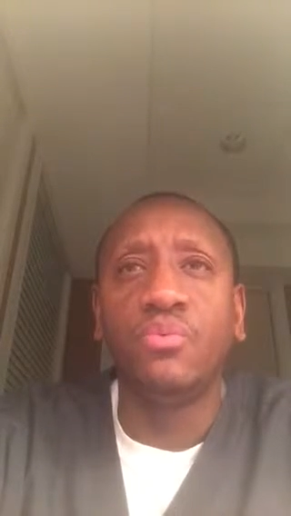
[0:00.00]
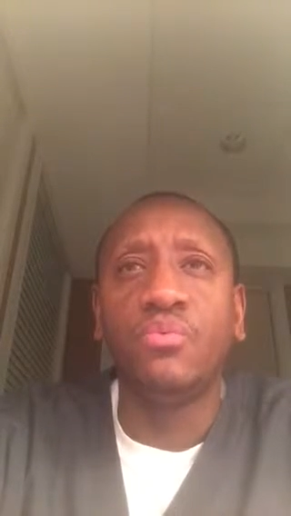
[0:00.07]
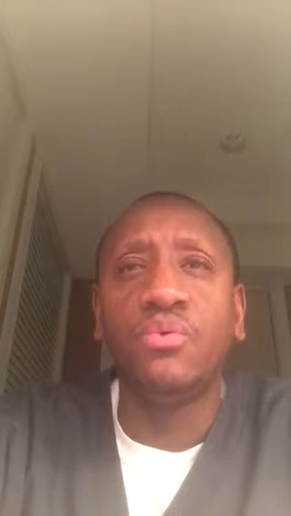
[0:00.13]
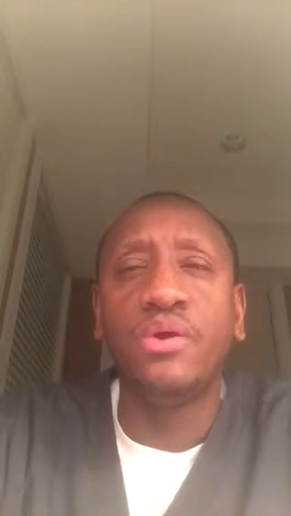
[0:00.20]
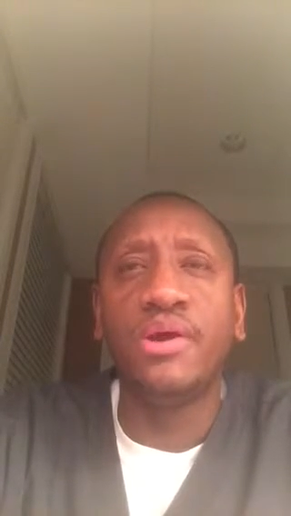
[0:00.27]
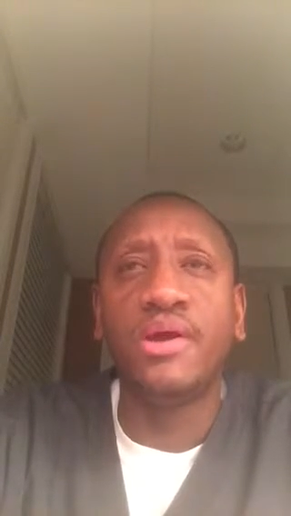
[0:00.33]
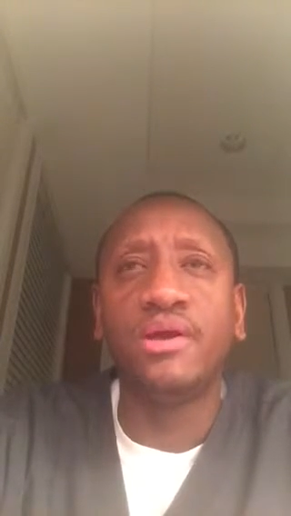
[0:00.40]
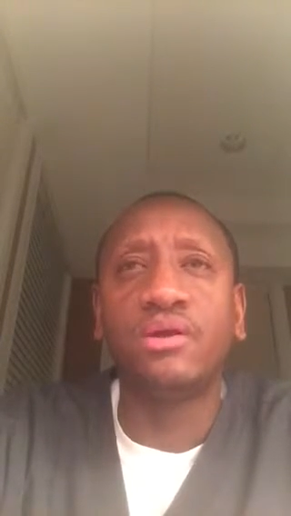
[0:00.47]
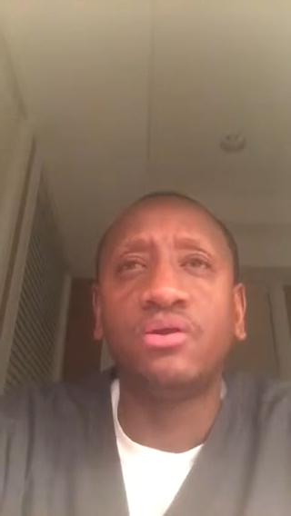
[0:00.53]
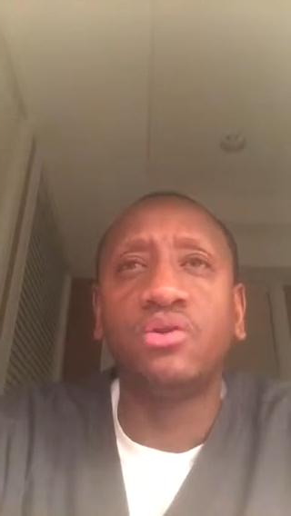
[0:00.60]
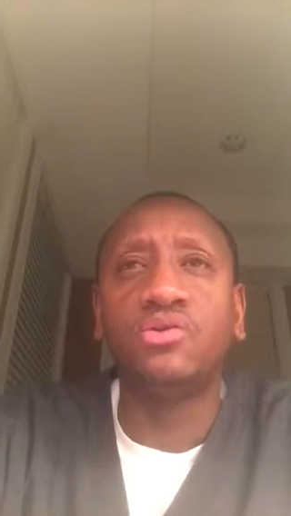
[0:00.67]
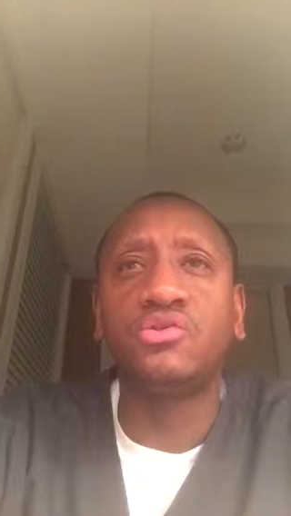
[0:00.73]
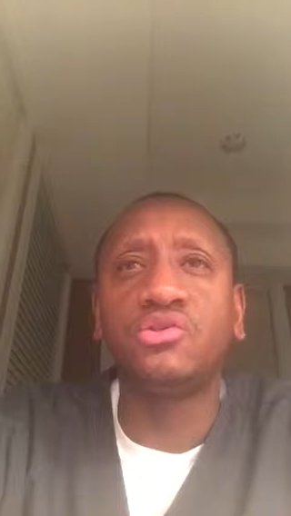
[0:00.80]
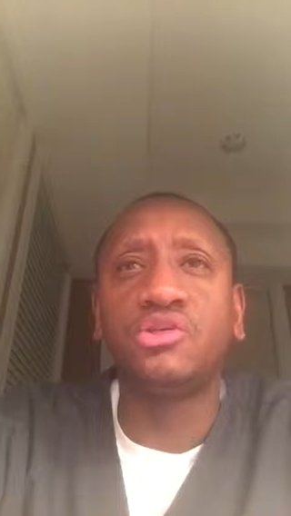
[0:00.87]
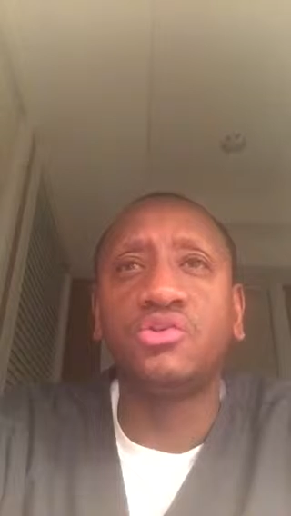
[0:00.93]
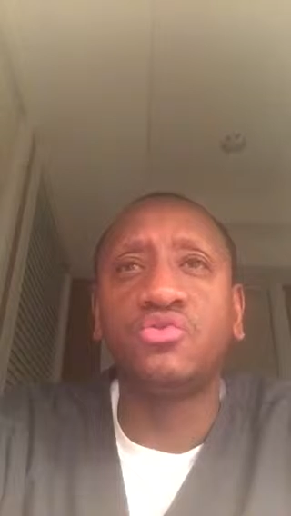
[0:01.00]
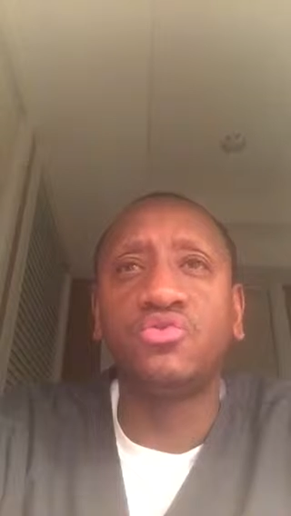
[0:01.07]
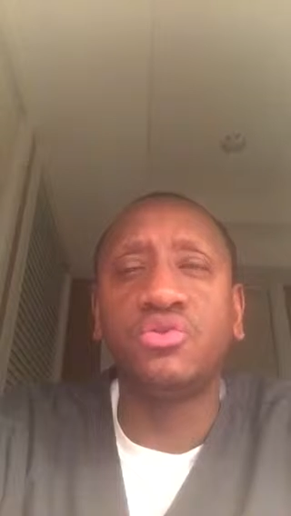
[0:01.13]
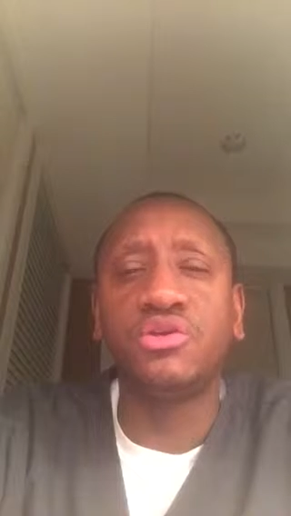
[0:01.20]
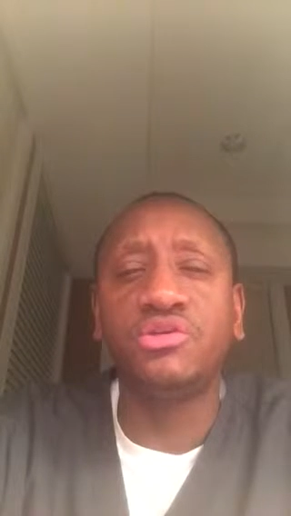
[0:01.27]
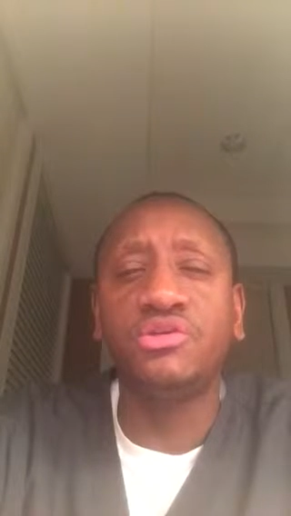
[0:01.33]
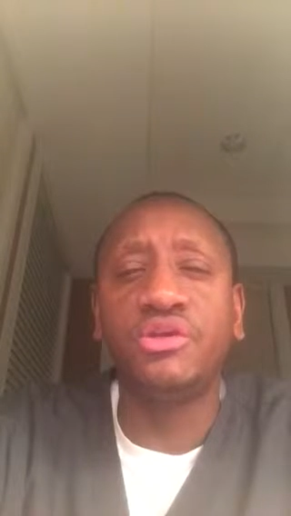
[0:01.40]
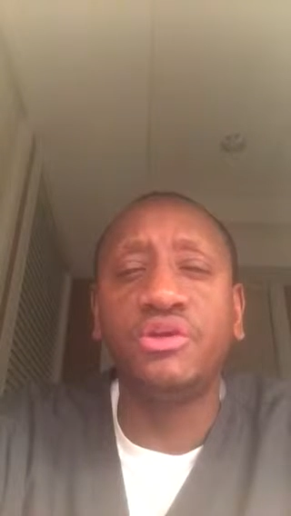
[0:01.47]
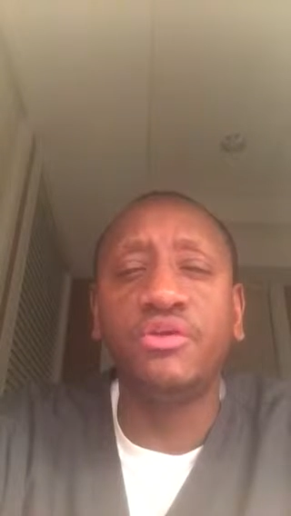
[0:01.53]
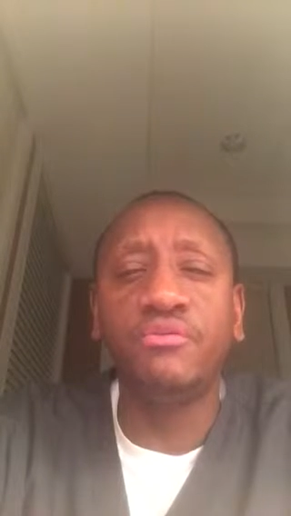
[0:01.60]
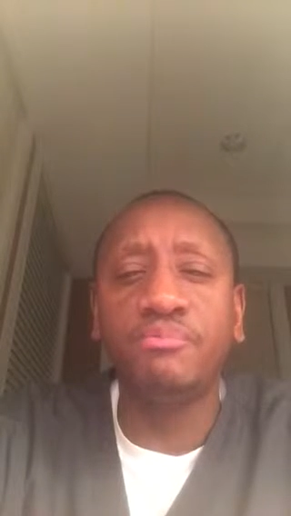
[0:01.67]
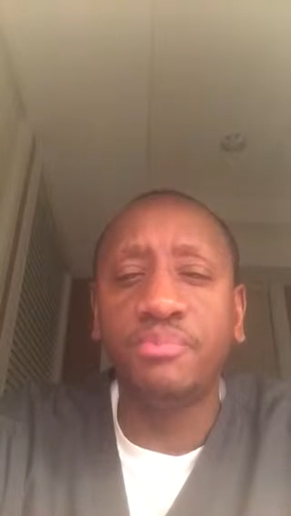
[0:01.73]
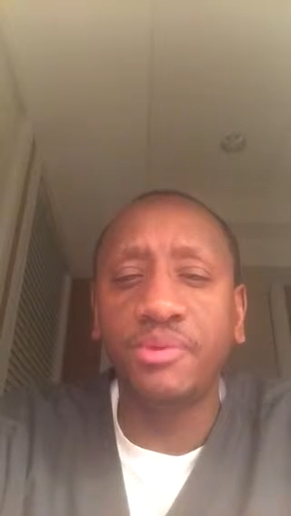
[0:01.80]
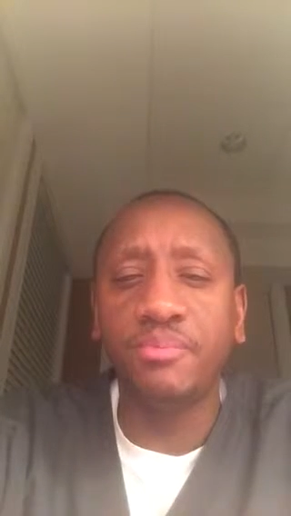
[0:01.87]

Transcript: where concentration of